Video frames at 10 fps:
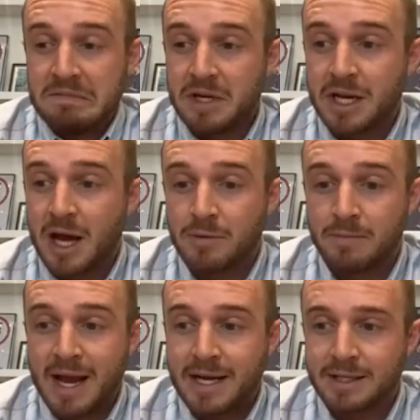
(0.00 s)
you know,
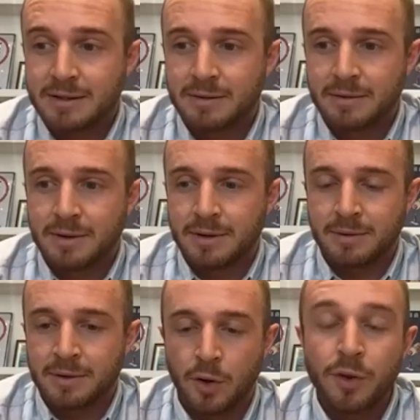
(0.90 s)
made
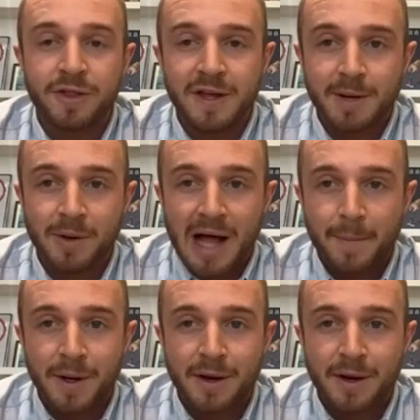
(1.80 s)
the unthinkable happen.